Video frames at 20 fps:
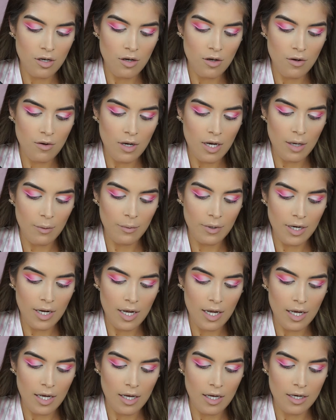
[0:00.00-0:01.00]
I want to
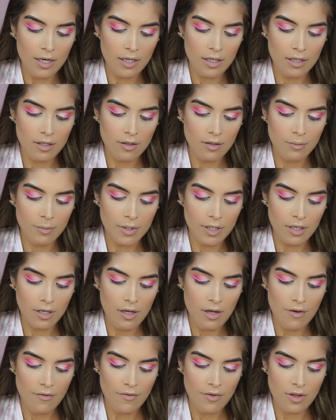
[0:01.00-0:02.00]
add a little bit
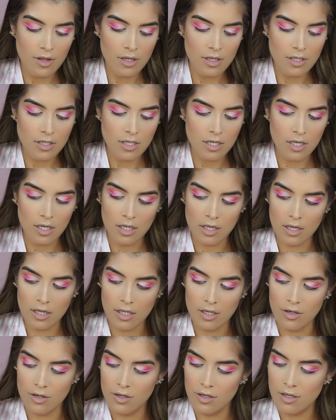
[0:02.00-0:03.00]
of this
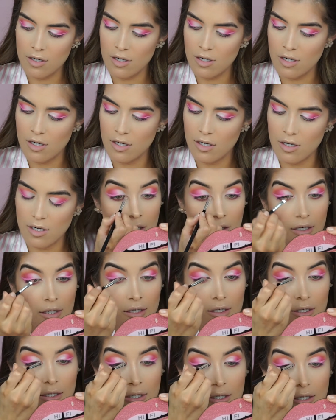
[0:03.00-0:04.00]
glitter, like
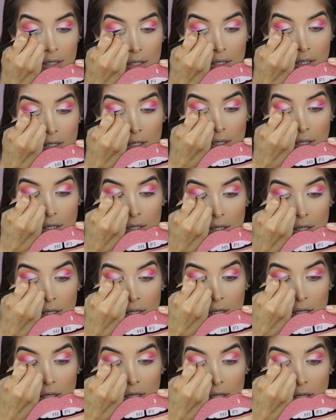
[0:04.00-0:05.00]
right
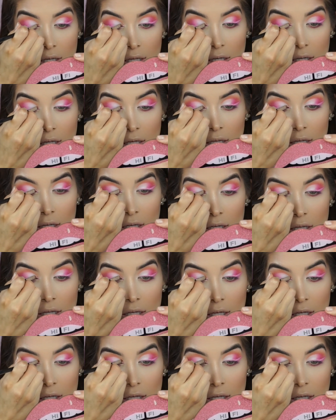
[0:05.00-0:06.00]
here.
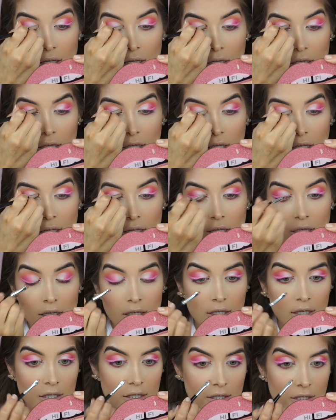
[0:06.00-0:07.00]
Okay,
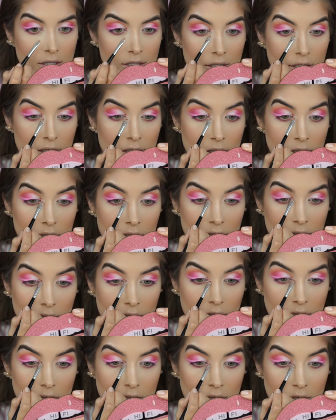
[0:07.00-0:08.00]
that's a
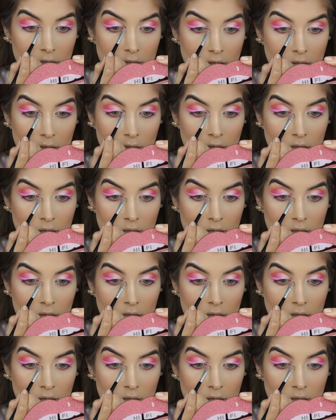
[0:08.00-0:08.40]
cute look.